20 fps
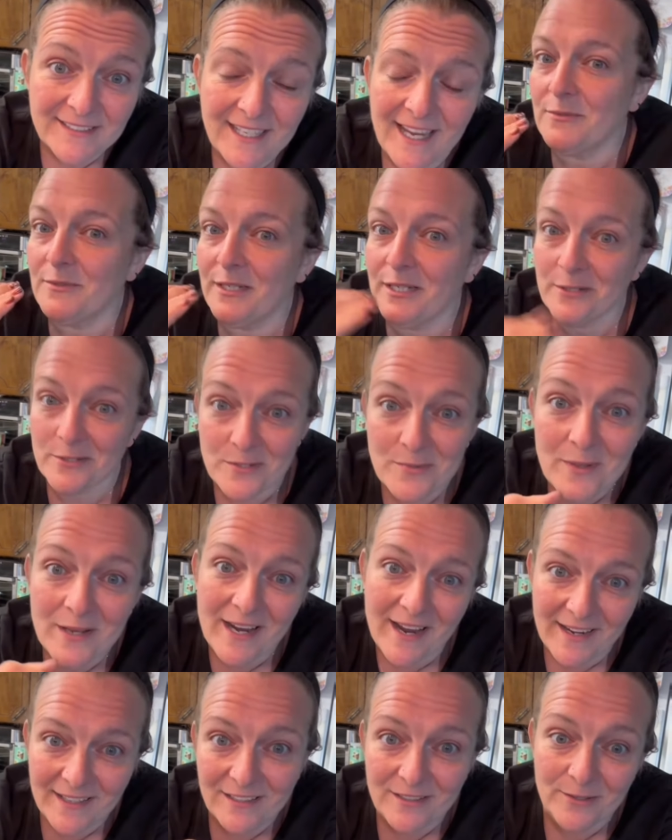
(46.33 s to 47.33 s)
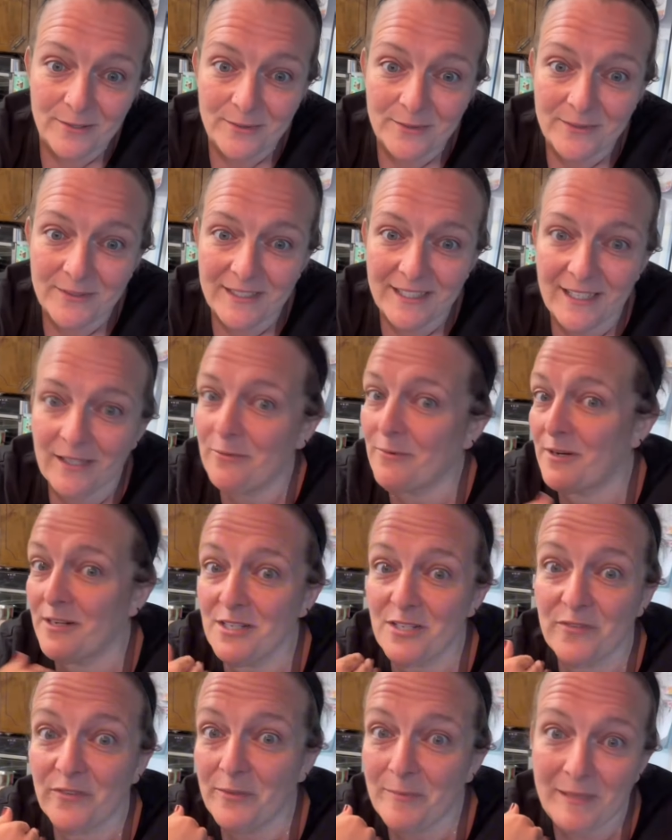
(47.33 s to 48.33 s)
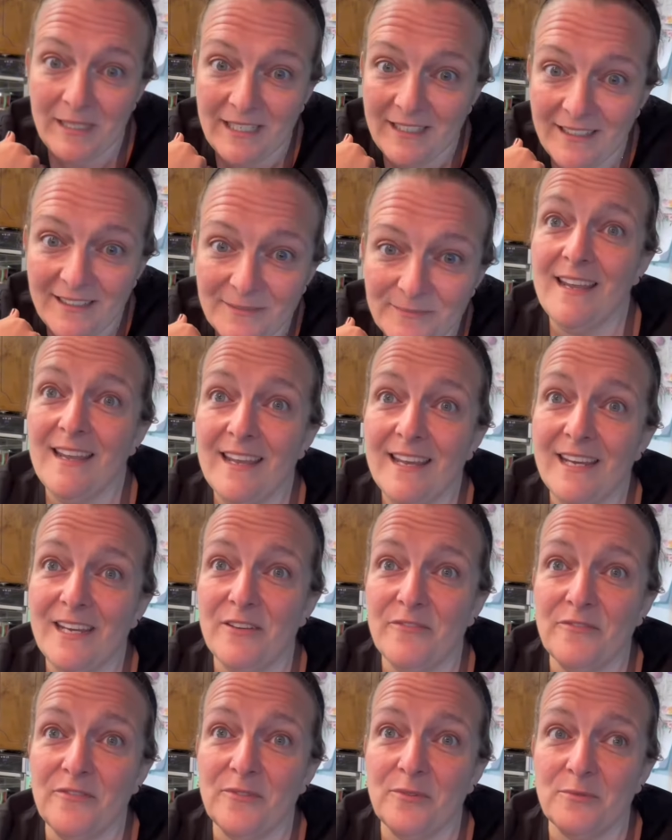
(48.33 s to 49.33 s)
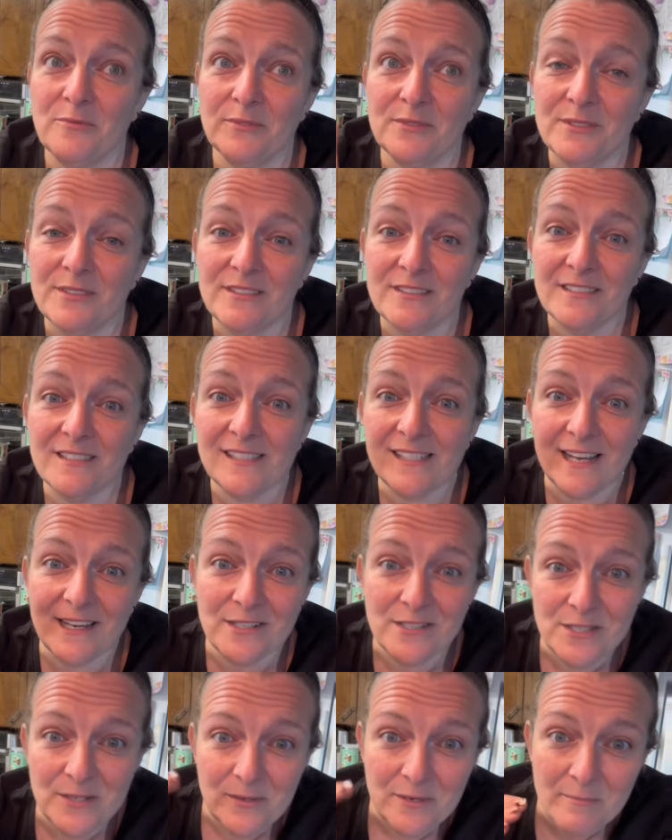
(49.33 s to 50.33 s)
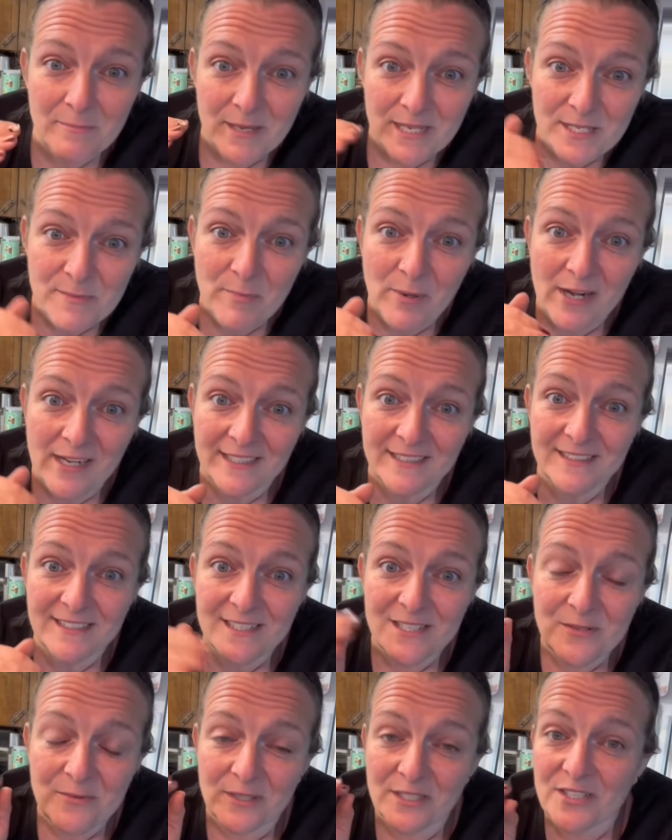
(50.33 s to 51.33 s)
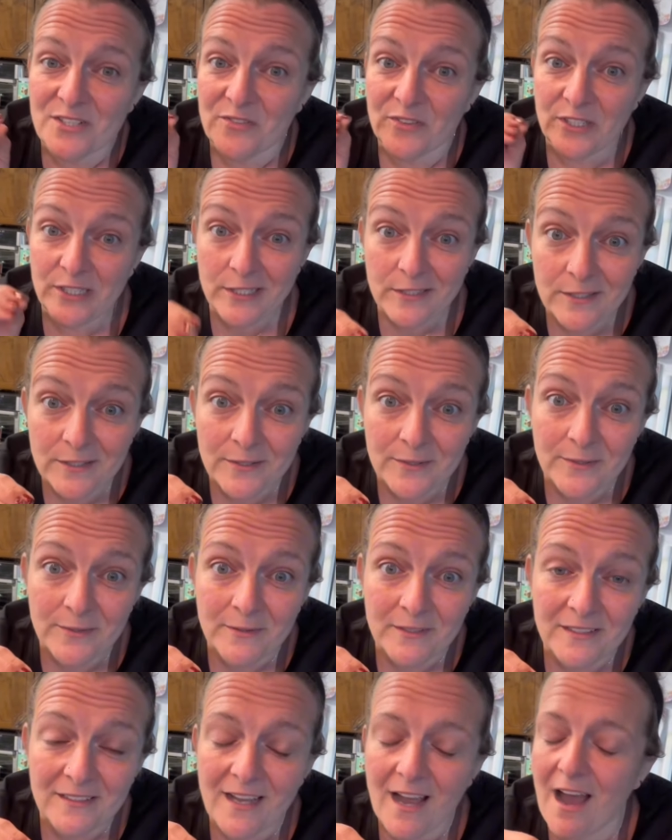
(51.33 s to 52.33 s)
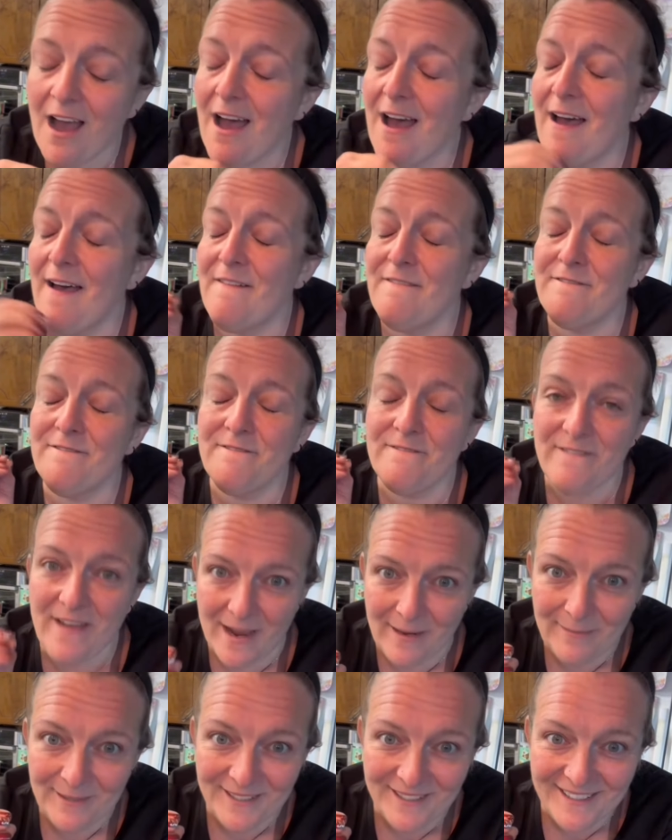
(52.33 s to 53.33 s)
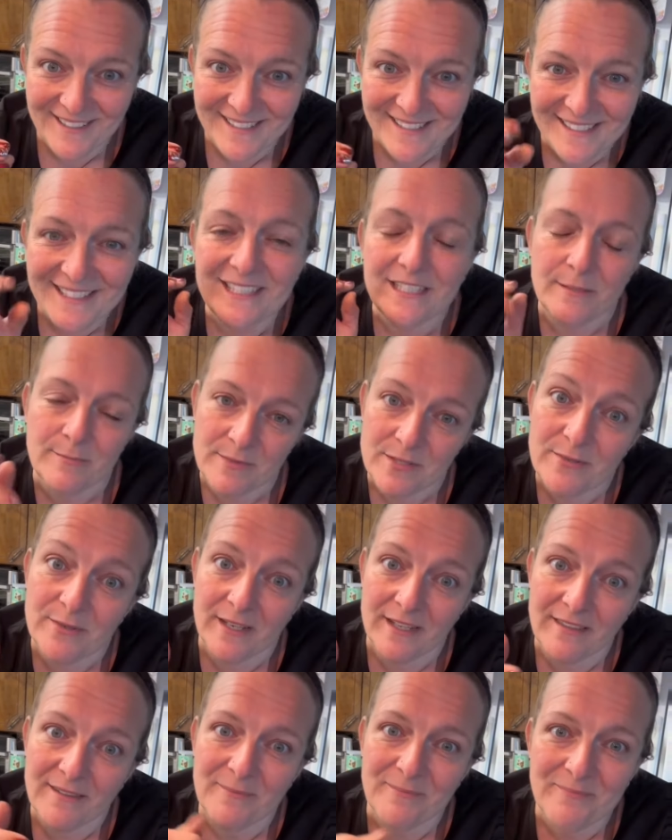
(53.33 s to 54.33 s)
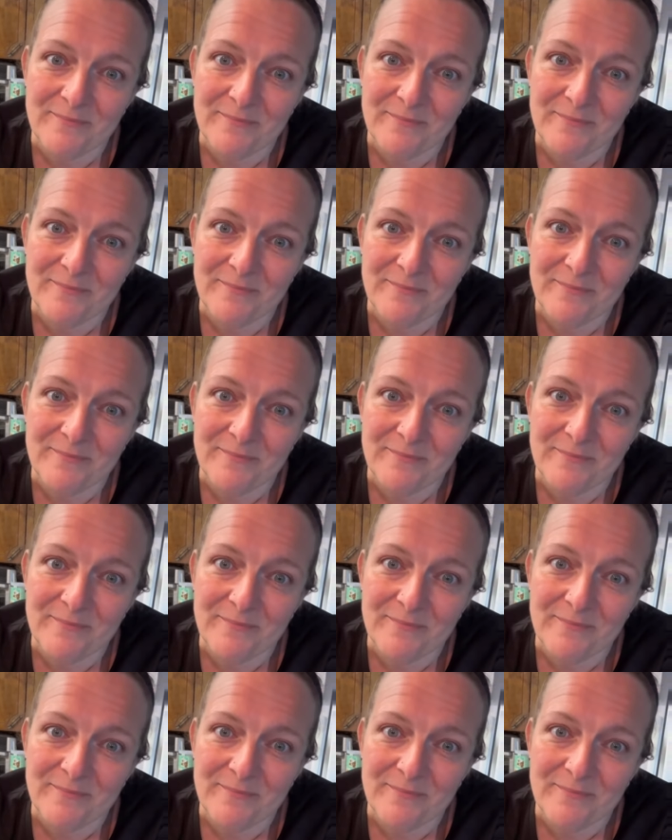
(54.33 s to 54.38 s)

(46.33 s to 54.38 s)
Here's what I do. It works for me. If the rules and doing best practice works for you, fabulous. Keep doing them.